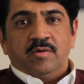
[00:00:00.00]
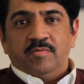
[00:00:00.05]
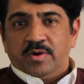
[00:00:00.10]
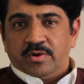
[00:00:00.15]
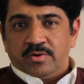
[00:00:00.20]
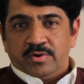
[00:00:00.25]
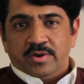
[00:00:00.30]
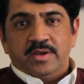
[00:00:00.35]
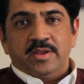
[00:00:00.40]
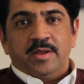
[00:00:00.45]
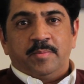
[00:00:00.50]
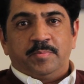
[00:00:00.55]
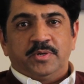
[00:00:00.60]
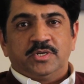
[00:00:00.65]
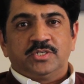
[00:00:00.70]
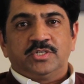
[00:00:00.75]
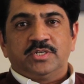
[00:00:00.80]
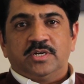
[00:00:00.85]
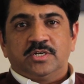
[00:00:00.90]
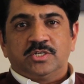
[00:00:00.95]
i will really
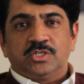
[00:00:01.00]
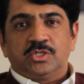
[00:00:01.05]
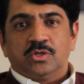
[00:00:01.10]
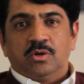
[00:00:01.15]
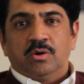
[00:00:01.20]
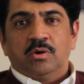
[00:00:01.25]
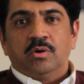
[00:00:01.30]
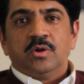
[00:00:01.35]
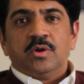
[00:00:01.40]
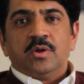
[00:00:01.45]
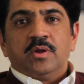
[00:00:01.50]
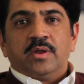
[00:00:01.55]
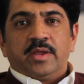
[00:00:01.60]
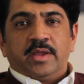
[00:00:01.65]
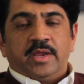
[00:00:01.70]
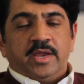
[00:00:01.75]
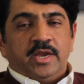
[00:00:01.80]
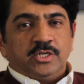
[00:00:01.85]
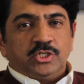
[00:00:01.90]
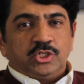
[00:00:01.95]
appreciate so
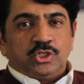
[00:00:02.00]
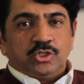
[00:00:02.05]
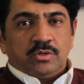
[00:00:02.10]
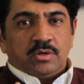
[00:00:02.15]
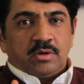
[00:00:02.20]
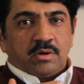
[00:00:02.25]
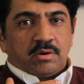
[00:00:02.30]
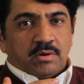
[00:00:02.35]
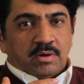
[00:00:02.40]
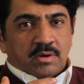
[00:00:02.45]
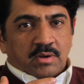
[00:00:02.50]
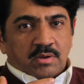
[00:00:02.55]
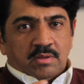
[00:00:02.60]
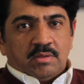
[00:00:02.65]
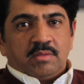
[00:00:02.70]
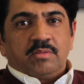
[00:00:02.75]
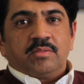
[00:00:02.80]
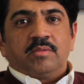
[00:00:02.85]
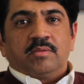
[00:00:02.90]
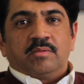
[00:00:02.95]
get your
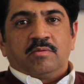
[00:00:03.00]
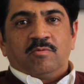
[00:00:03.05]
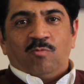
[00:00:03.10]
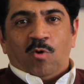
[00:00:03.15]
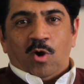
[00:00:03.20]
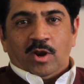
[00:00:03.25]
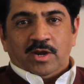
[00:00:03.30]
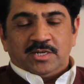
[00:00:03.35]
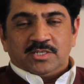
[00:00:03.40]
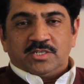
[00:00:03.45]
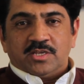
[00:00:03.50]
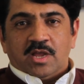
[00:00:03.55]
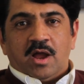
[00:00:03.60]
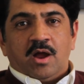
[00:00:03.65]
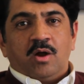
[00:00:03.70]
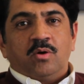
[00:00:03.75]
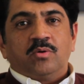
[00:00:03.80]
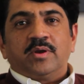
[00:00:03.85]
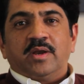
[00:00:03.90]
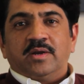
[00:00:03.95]
wallets
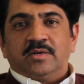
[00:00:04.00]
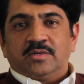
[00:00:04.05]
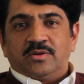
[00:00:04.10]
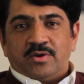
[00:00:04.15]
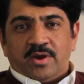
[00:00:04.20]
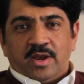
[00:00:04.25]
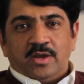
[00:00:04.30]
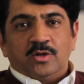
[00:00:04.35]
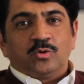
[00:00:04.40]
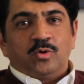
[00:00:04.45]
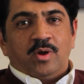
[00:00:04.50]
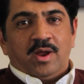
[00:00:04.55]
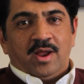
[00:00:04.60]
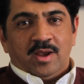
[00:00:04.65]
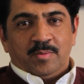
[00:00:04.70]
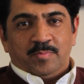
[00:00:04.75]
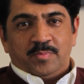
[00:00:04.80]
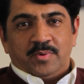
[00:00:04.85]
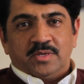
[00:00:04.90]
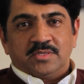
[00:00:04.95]
out and try to
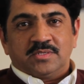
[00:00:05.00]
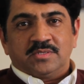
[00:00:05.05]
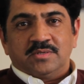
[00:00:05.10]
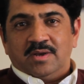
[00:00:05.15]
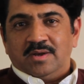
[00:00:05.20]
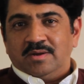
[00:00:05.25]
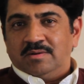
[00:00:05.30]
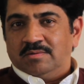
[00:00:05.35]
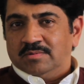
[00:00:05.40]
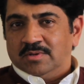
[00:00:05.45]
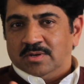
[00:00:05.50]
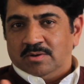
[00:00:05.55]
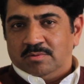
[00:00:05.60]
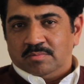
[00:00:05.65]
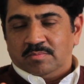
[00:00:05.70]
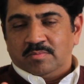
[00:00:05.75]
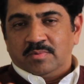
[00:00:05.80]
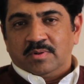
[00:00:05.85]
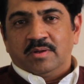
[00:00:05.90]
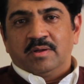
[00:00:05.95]
help us and you
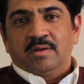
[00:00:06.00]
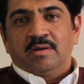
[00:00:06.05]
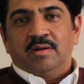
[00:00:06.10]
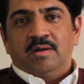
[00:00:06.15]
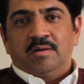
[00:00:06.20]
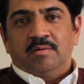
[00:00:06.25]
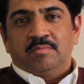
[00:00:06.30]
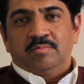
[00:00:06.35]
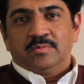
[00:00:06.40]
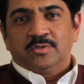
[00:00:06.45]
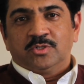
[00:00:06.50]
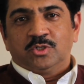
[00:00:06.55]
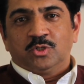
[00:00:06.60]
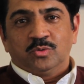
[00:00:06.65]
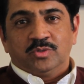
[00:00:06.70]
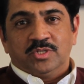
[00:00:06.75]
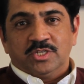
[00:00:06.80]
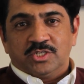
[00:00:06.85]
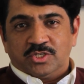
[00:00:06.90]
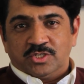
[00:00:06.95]
know uh,
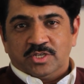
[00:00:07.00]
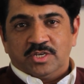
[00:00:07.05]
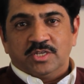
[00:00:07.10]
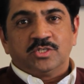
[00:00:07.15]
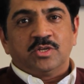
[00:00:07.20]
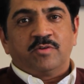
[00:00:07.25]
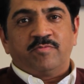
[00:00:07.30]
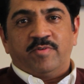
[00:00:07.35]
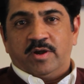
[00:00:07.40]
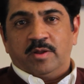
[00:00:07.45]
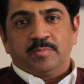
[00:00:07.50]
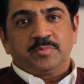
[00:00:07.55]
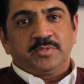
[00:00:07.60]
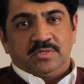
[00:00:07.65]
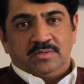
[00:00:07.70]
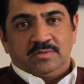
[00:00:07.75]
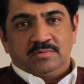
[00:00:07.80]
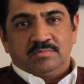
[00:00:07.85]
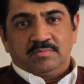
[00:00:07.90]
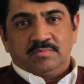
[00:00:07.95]
to this series of
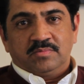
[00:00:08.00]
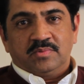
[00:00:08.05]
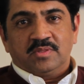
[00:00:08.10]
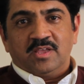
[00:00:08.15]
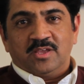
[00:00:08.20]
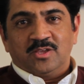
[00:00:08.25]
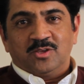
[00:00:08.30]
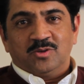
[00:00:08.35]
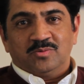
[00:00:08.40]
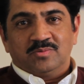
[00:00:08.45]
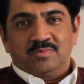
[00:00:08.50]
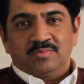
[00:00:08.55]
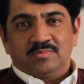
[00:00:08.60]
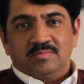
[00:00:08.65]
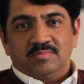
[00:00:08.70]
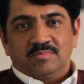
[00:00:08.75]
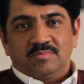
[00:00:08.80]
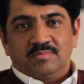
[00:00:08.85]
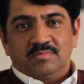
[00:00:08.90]
adoption thank you